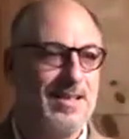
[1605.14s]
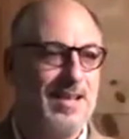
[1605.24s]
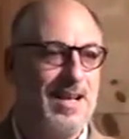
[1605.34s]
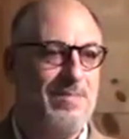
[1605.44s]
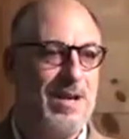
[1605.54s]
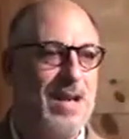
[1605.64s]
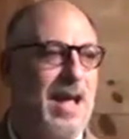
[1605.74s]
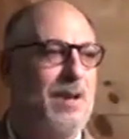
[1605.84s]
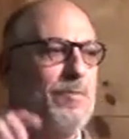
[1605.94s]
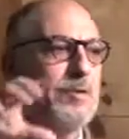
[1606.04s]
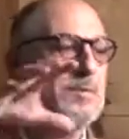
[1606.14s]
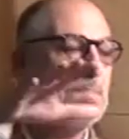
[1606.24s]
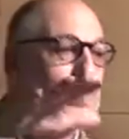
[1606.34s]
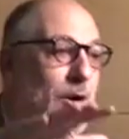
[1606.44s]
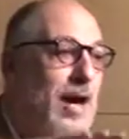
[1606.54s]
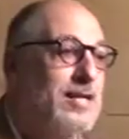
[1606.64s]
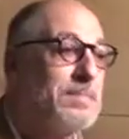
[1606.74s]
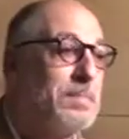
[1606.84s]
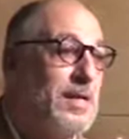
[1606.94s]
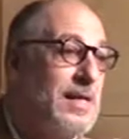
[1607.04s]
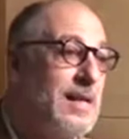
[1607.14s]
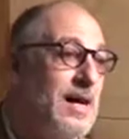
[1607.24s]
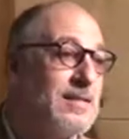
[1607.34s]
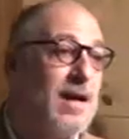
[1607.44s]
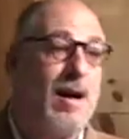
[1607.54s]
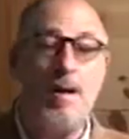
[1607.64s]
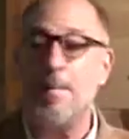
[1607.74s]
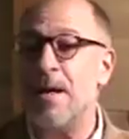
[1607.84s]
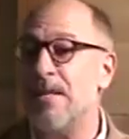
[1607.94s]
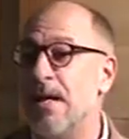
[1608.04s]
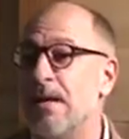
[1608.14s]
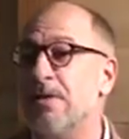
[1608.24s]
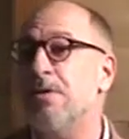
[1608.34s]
Amen? And will try to split us up by saying,